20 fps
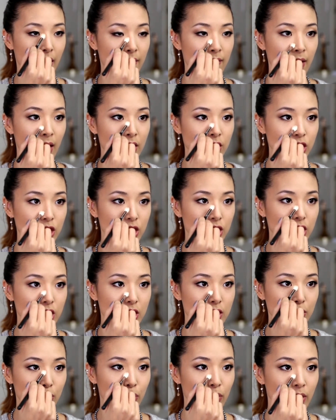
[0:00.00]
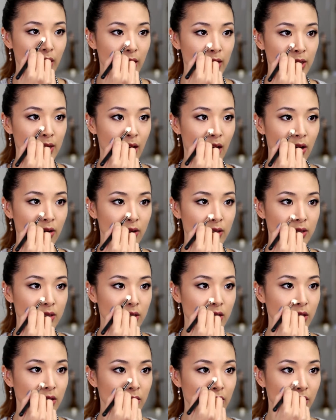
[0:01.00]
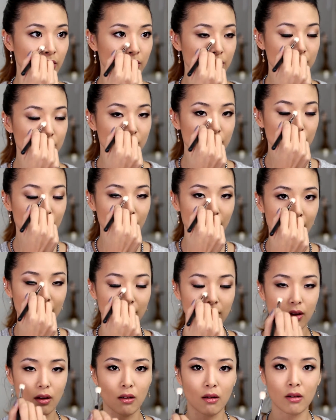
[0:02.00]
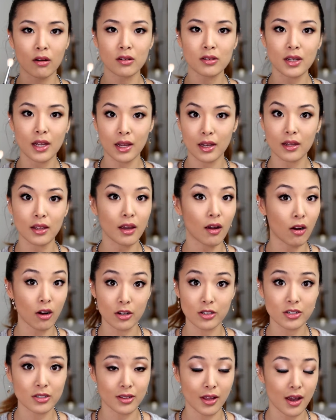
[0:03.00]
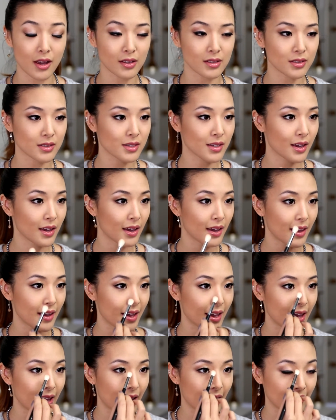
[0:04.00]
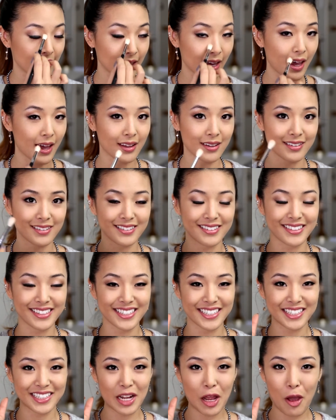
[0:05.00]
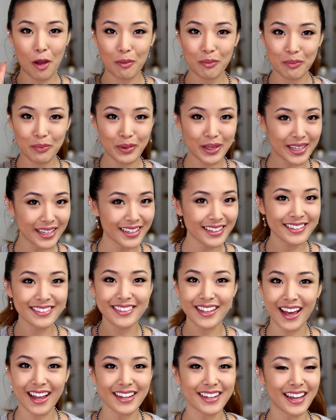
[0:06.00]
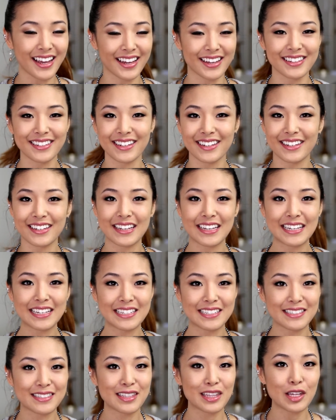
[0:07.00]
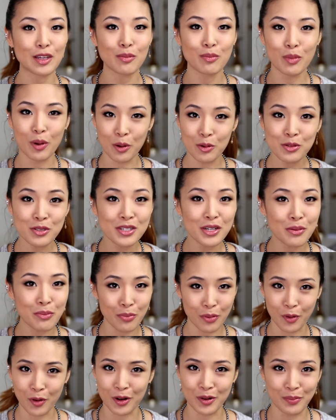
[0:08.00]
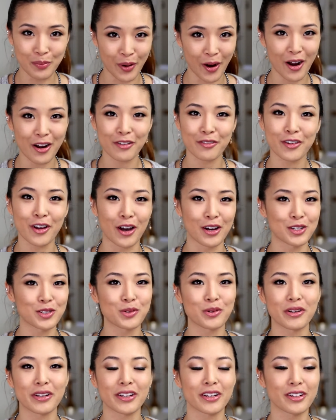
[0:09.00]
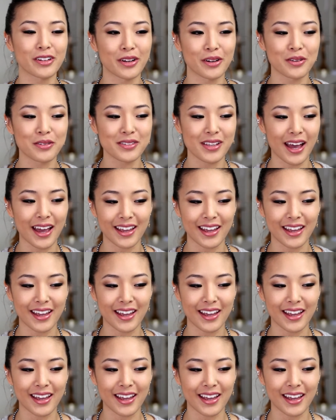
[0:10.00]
And that should just blend out into your nose so that there aren't any harsh lines. Again, being light-handed is the most important part of contouring your nose.